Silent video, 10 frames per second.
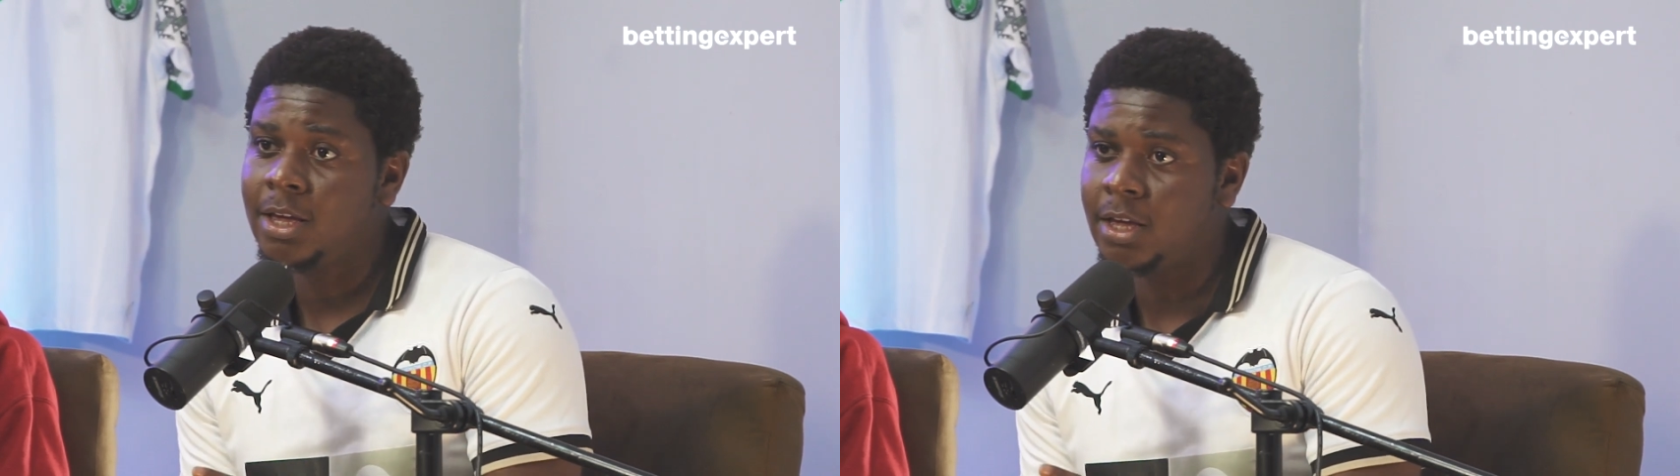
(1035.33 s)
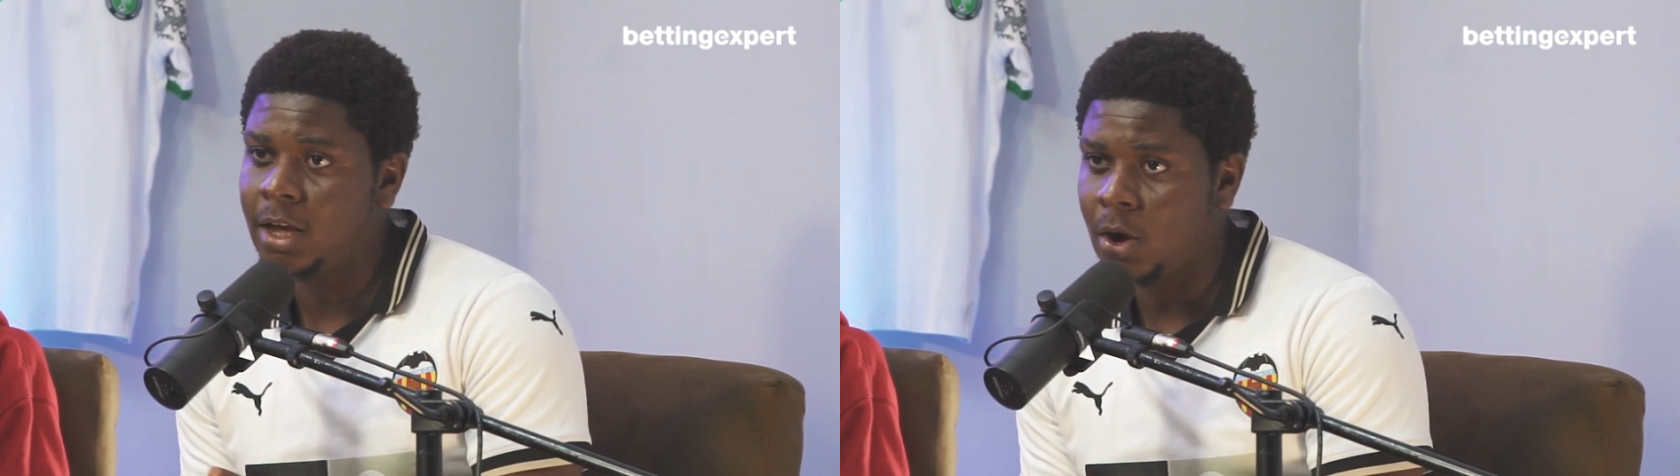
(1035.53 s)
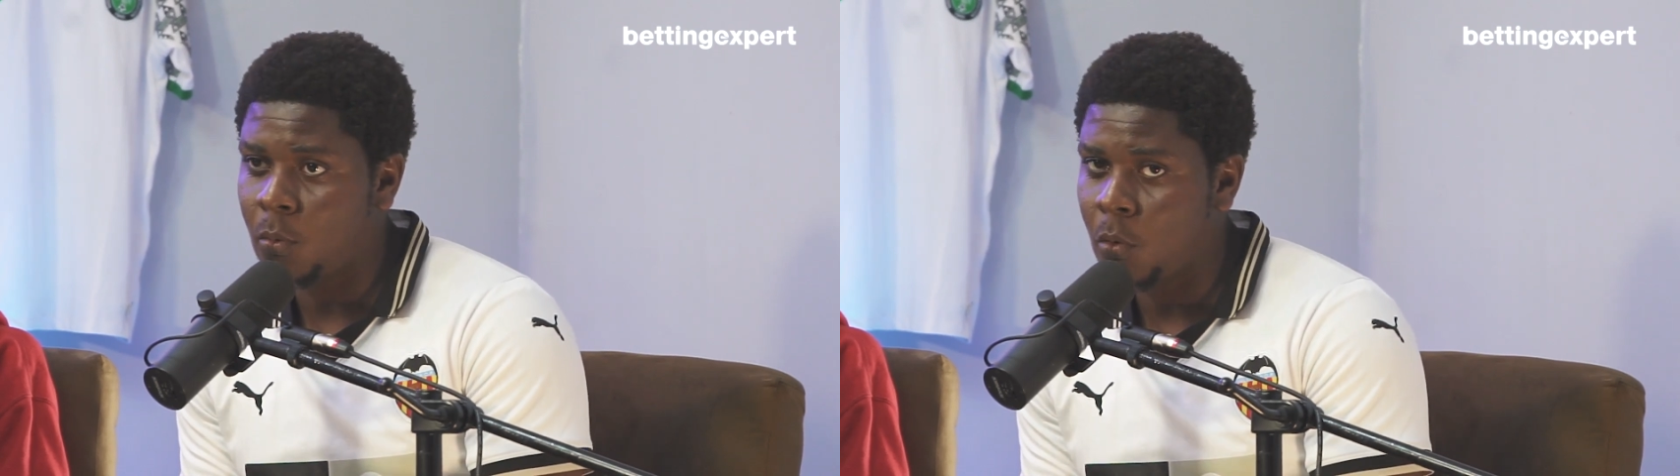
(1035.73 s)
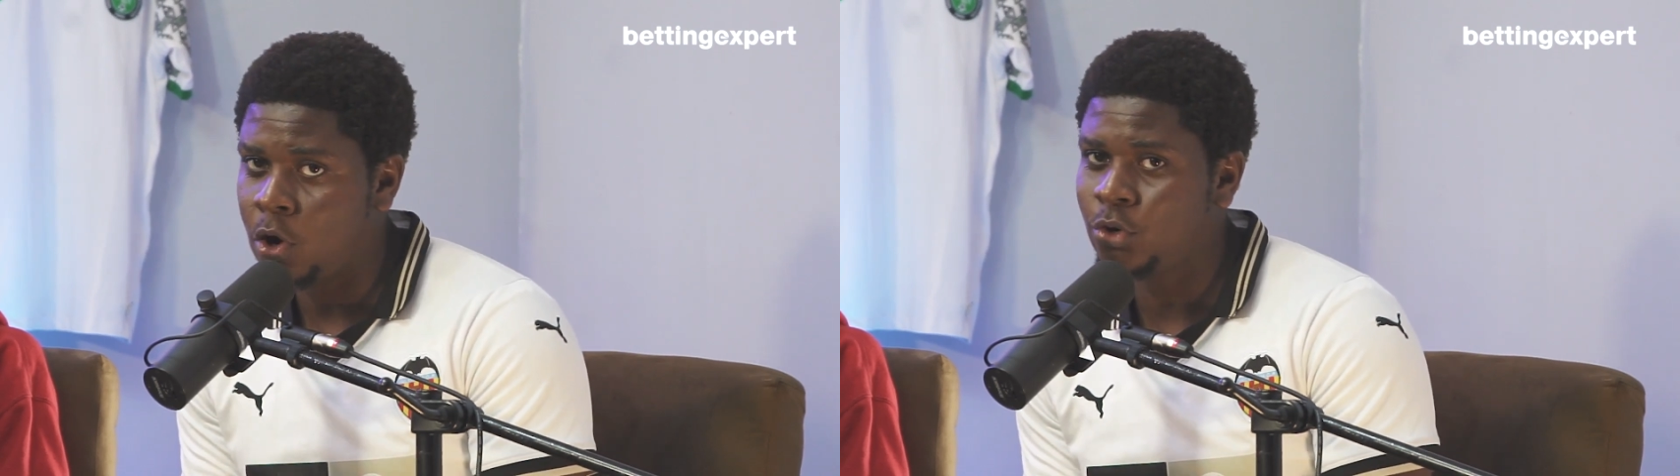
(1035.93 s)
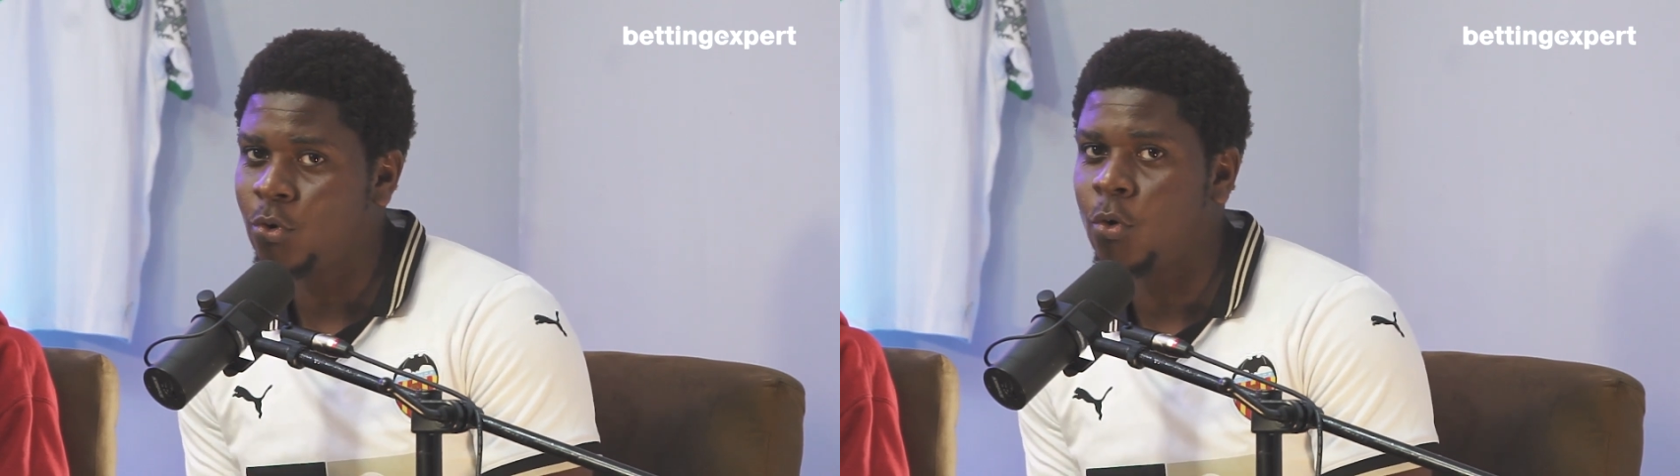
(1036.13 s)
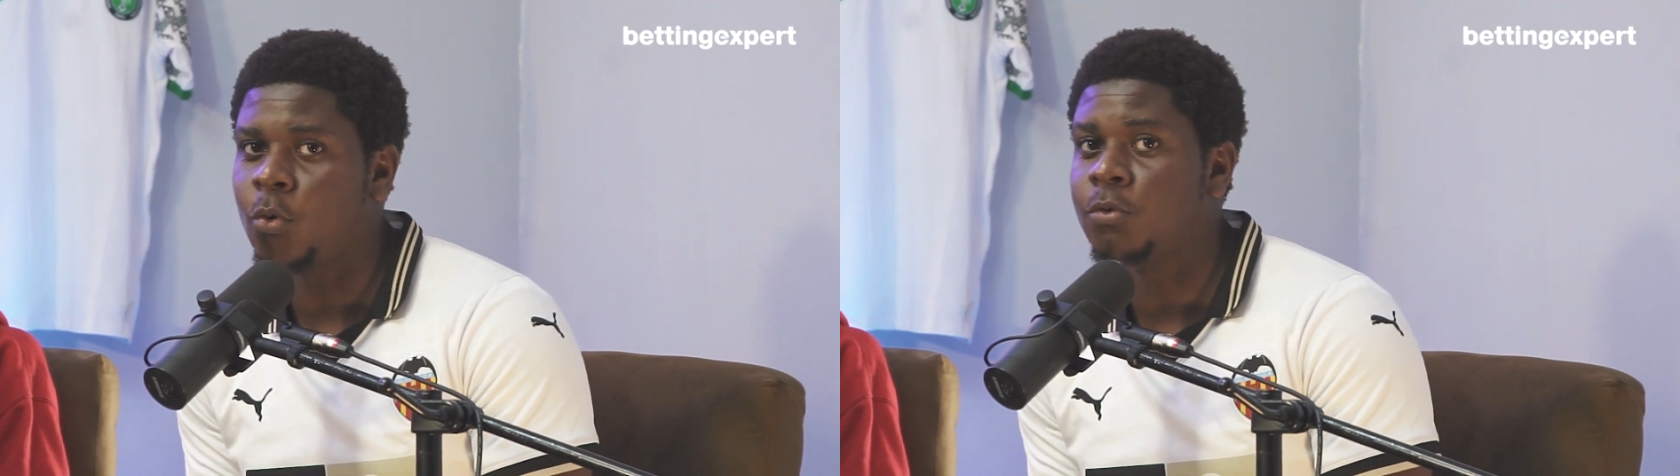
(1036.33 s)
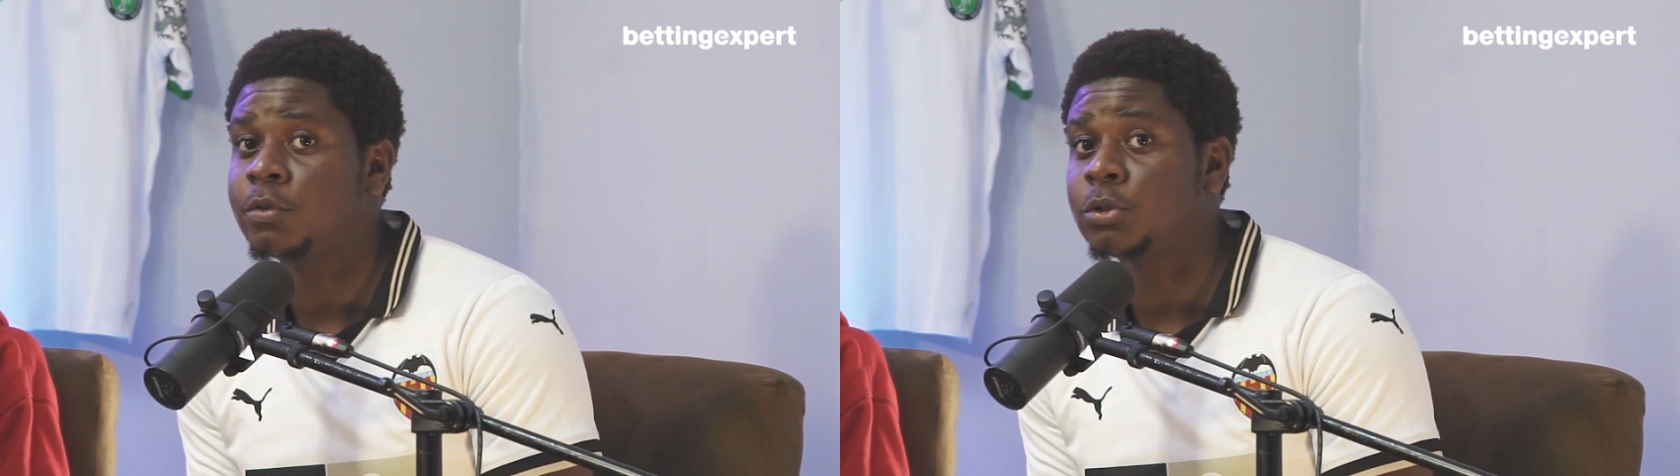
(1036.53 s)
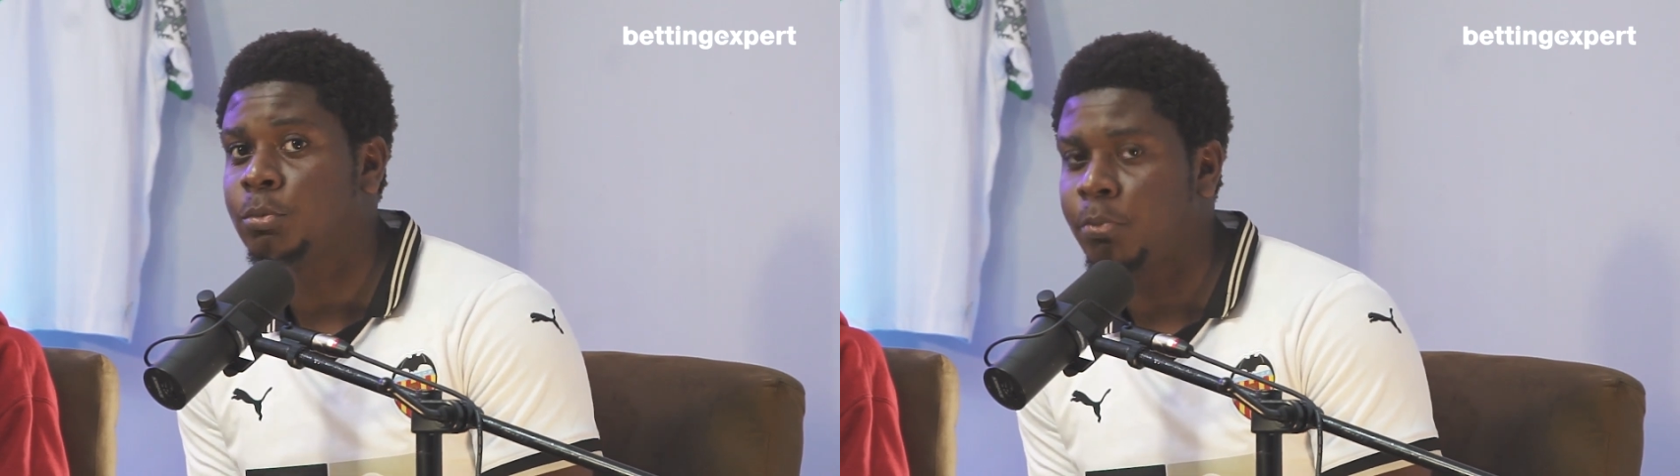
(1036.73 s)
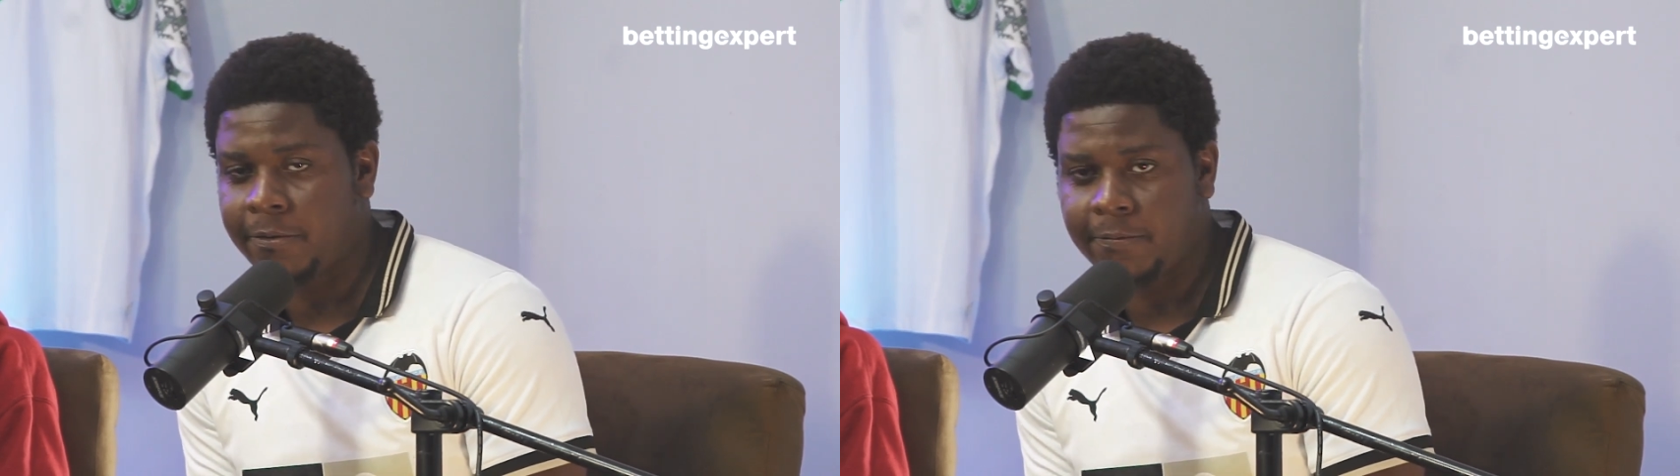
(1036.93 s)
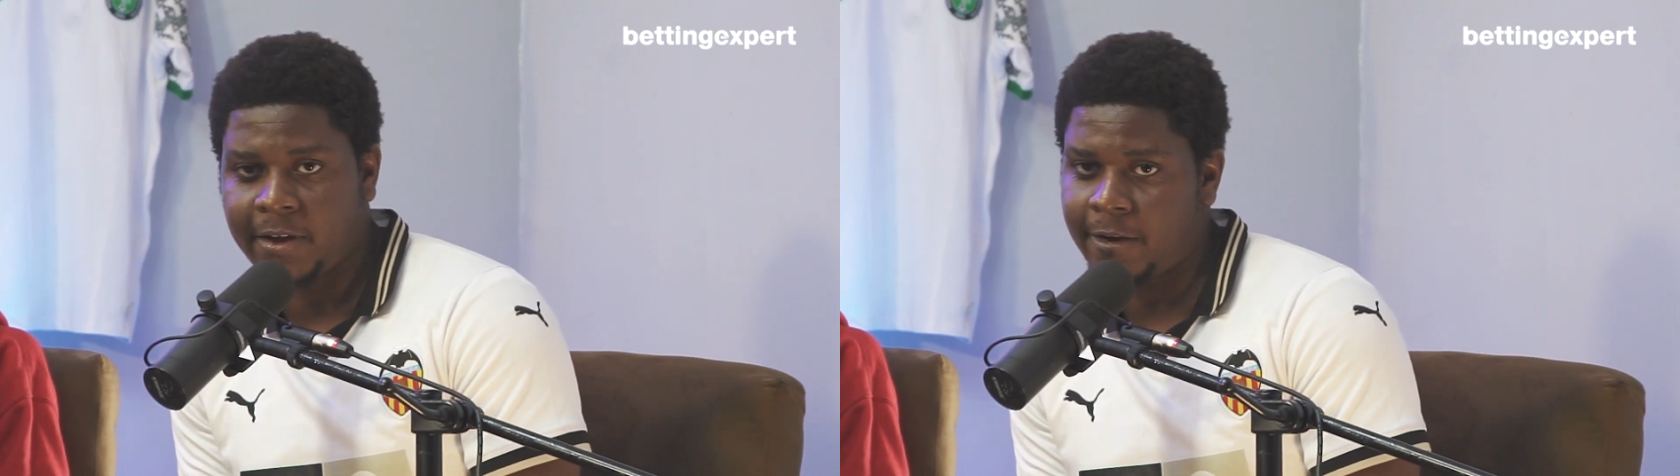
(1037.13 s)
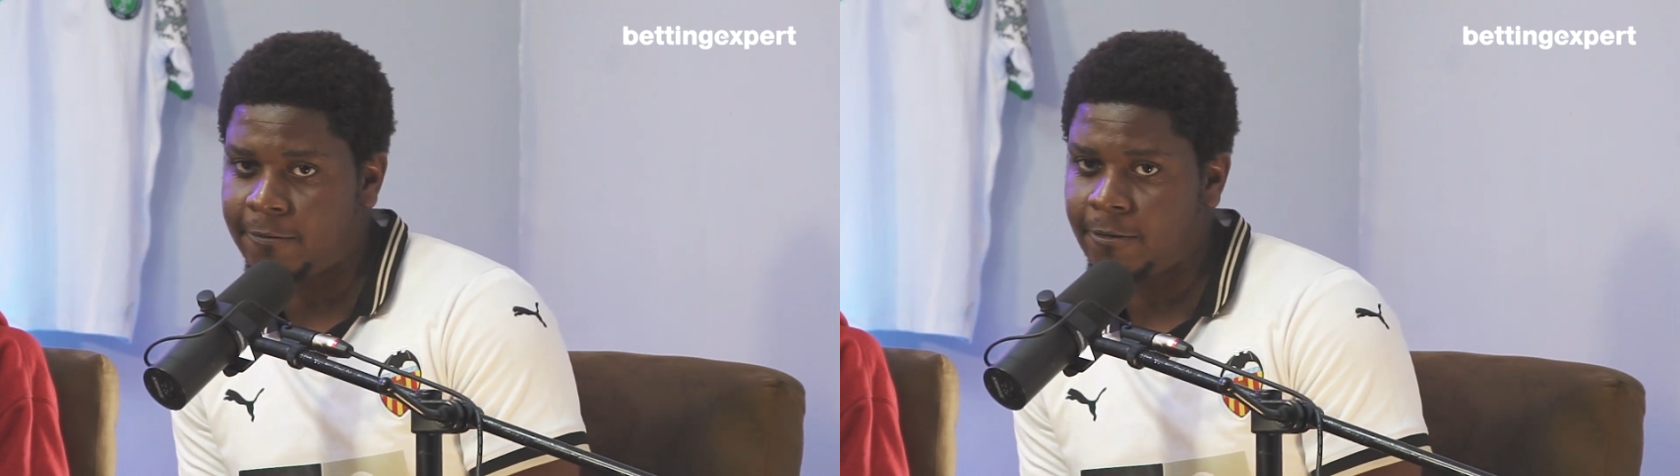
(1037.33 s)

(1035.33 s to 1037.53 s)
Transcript: 1 or over 2.5.